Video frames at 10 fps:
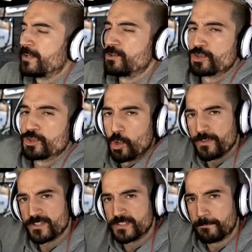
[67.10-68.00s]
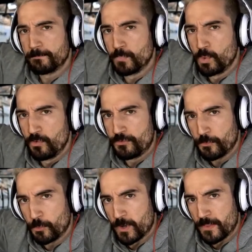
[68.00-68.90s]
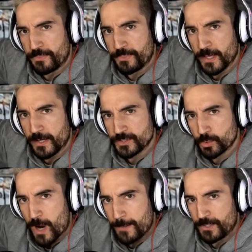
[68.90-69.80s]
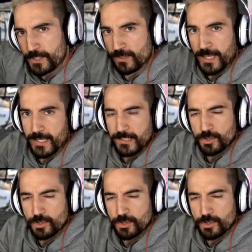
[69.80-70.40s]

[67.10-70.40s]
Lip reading: you showed us that move with swiping your leg in.